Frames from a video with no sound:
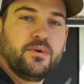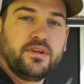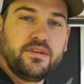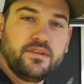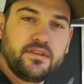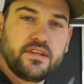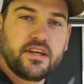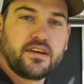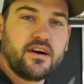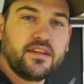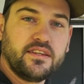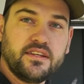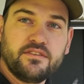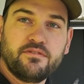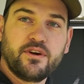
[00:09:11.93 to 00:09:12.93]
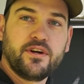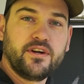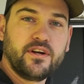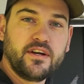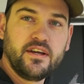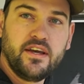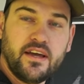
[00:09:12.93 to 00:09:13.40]
when you kick on the
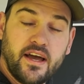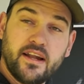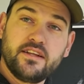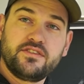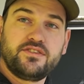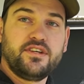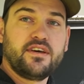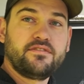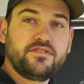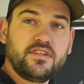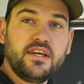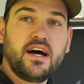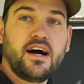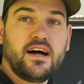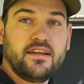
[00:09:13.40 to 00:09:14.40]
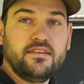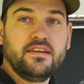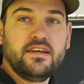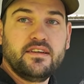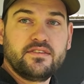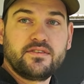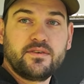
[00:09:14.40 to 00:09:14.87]
inverter, and it's GFCI'd,
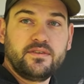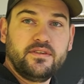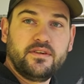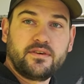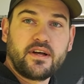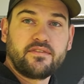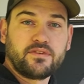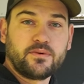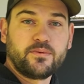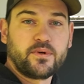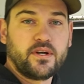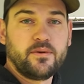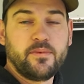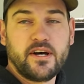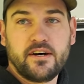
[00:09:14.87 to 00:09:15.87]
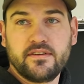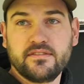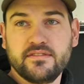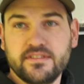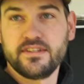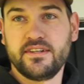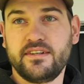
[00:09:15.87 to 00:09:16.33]
so you don't oh, wow. have to worry about
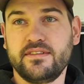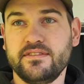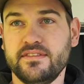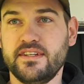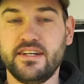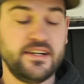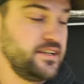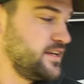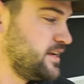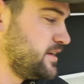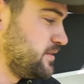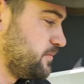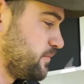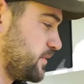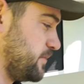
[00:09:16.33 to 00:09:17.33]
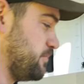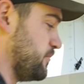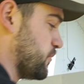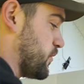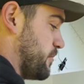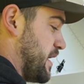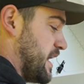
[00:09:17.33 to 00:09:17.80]
you know. Uh, we're
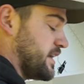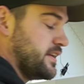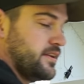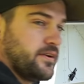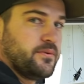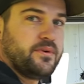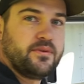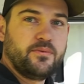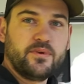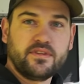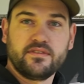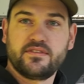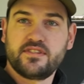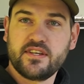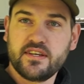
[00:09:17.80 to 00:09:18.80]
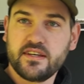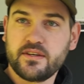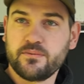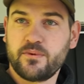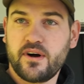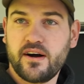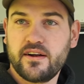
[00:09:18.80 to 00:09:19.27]
we're back here with with sink
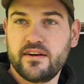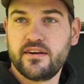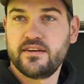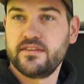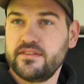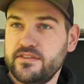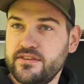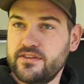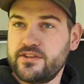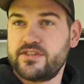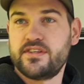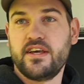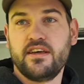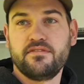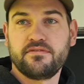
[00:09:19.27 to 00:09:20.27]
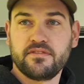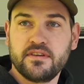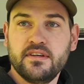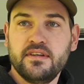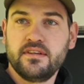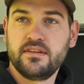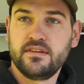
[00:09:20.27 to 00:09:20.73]
and water. Mm. You're safe.
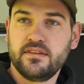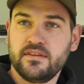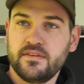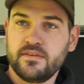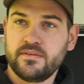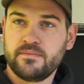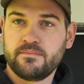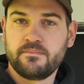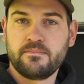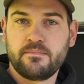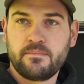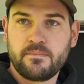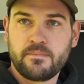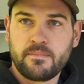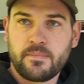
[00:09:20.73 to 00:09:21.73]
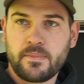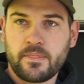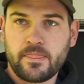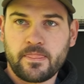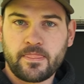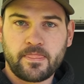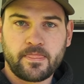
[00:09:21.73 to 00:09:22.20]
Oh, perfect. That's great.
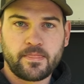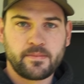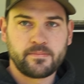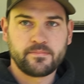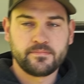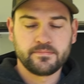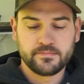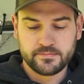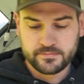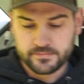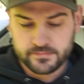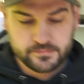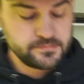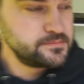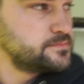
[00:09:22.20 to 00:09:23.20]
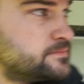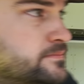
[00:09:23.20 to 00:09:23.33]
And then we got pass